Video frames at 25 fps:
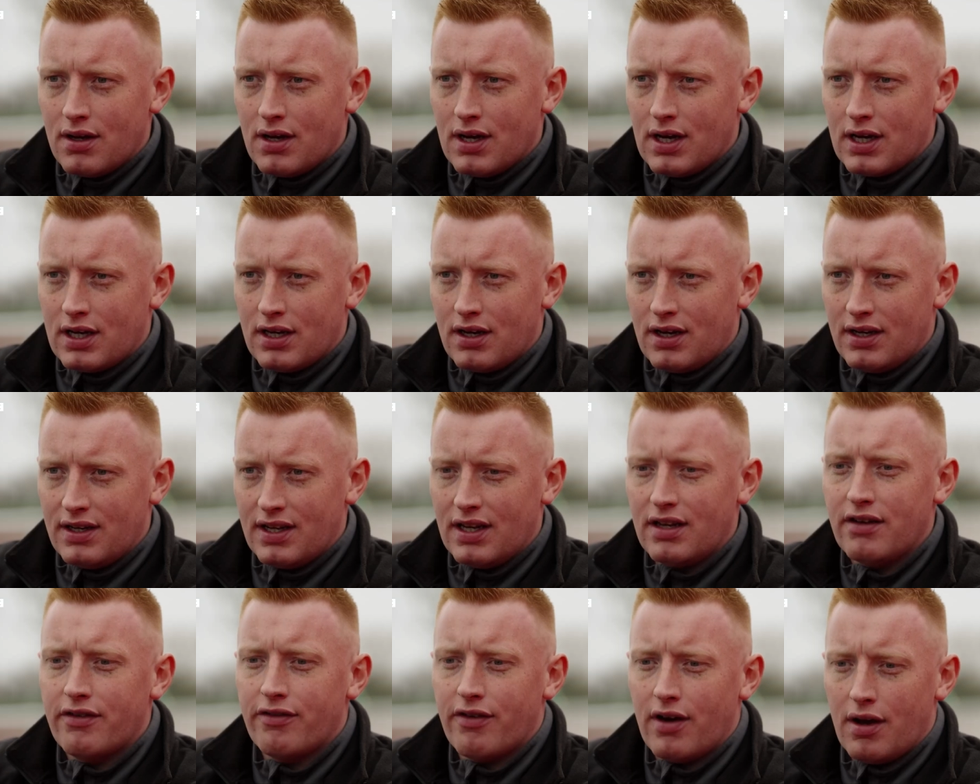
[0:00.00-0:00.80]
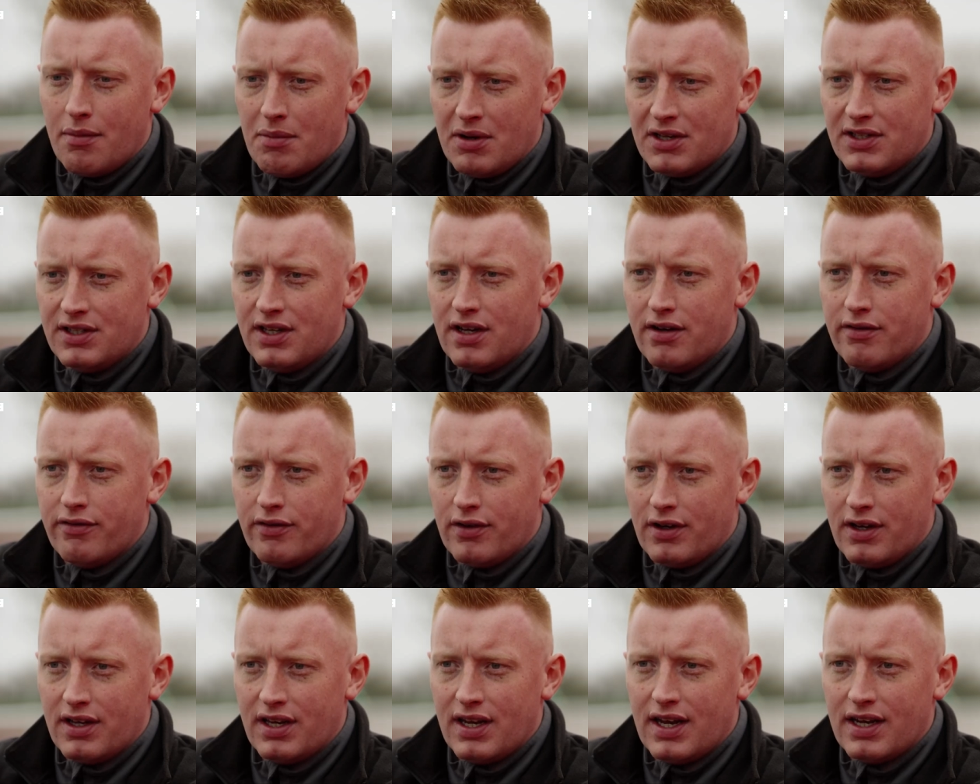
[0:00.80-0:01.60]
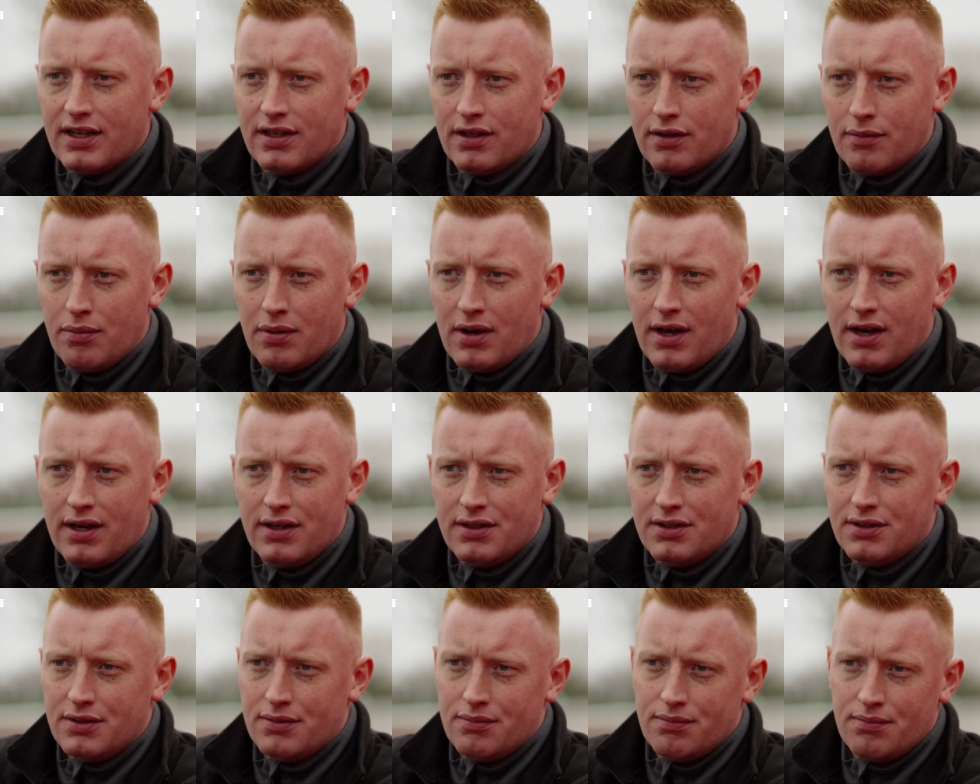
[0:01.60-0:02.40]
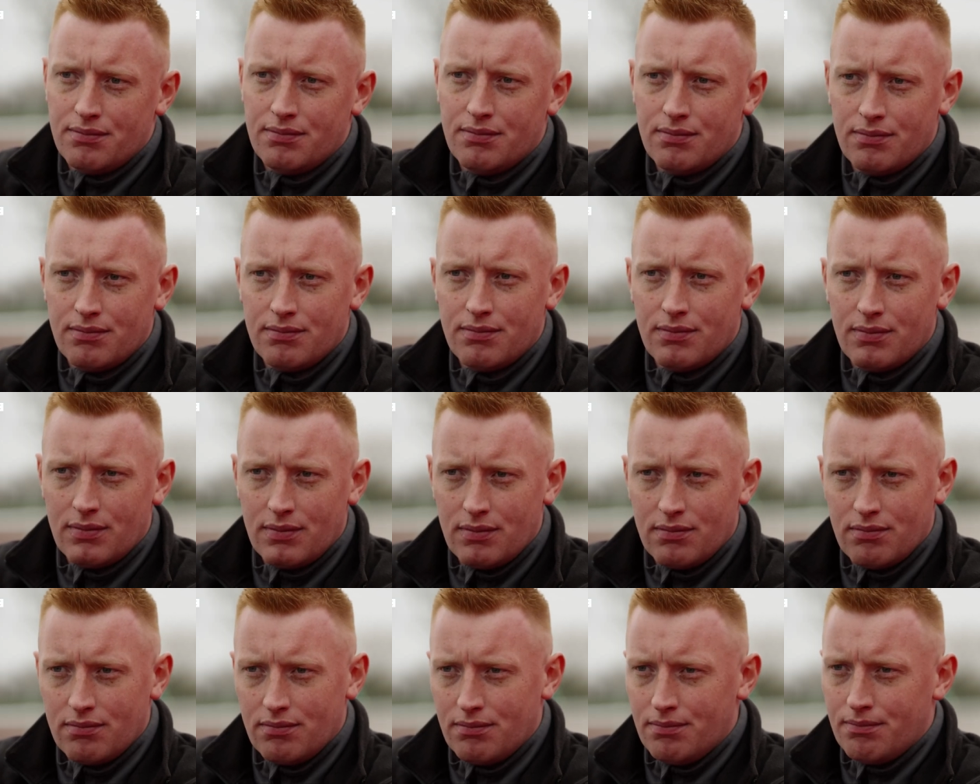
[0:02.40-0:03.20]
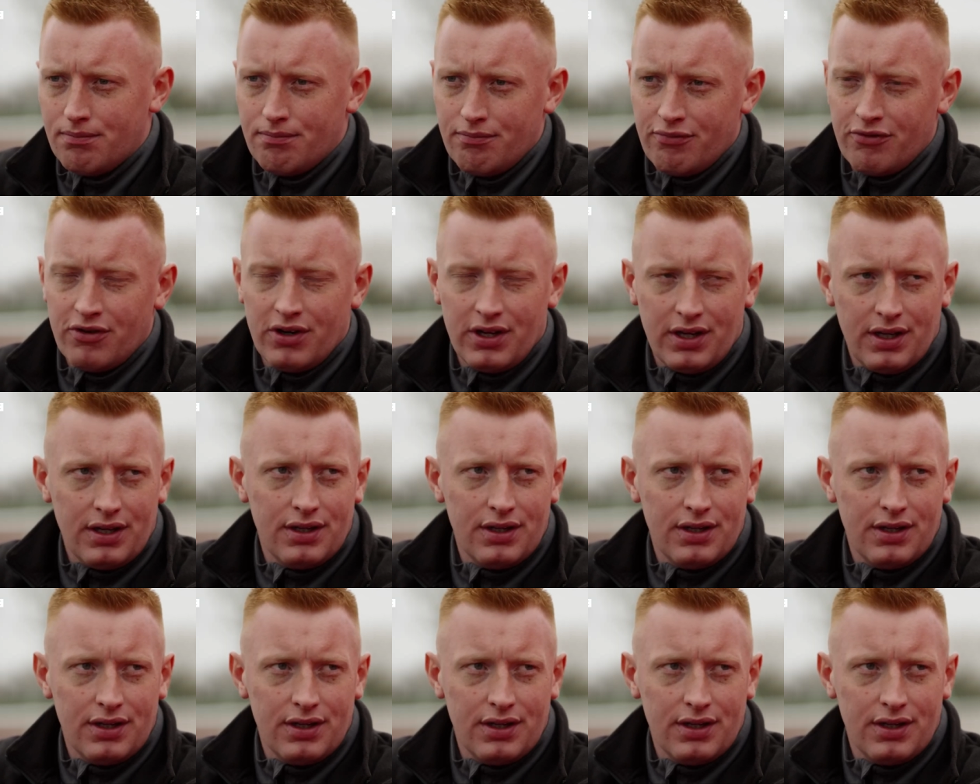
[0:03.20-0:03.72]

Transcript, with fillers: I can identify myself and connect to the players pretty